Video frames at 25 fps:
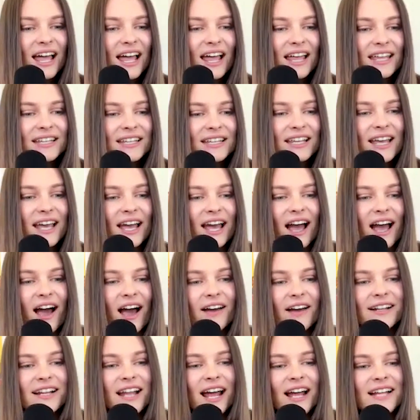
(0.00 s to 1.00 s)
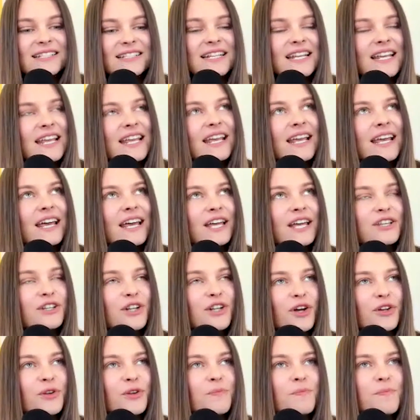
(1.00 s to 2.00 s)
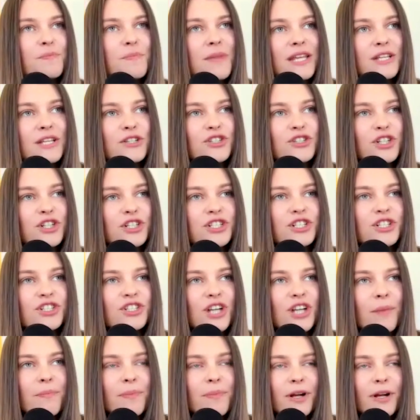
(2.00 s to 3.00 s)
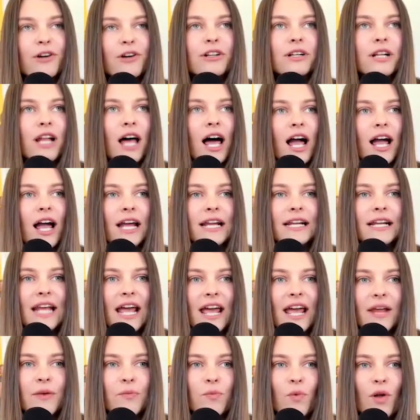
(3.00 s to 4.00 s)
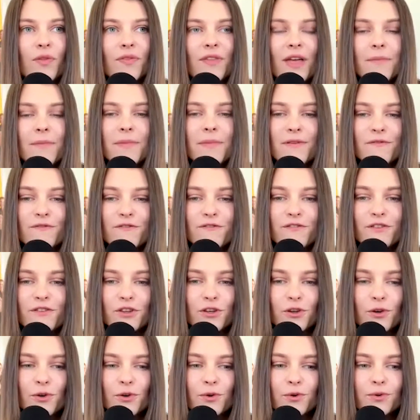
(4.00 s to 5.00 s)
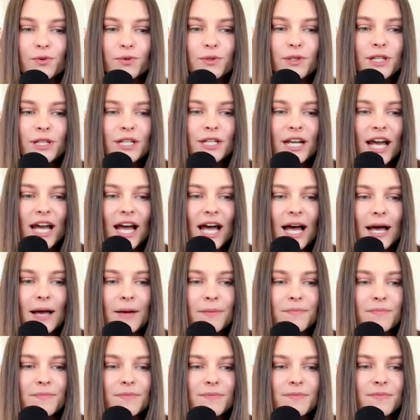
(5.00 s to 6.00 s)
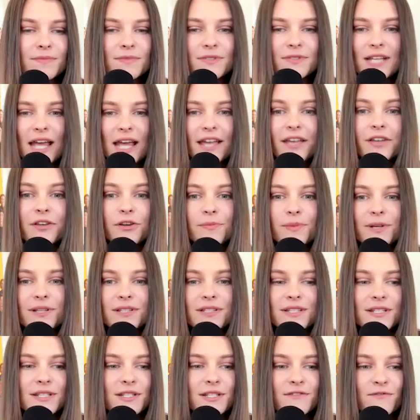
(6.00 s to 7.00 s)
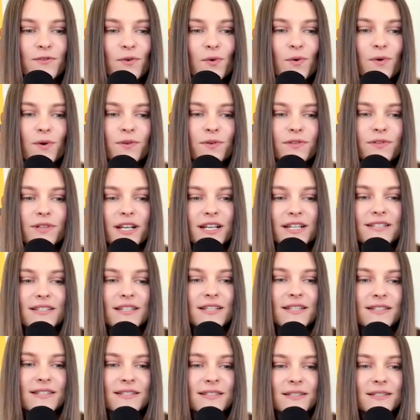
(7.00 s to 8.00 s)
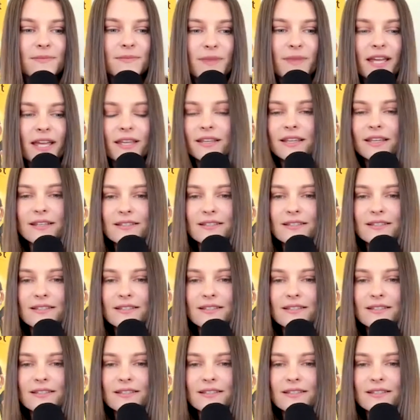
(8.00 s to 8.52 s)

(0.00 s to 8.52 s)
Yeah, I'd like to hear, you mentioned jumping online and what that meant for you. Taking your business forward exists to make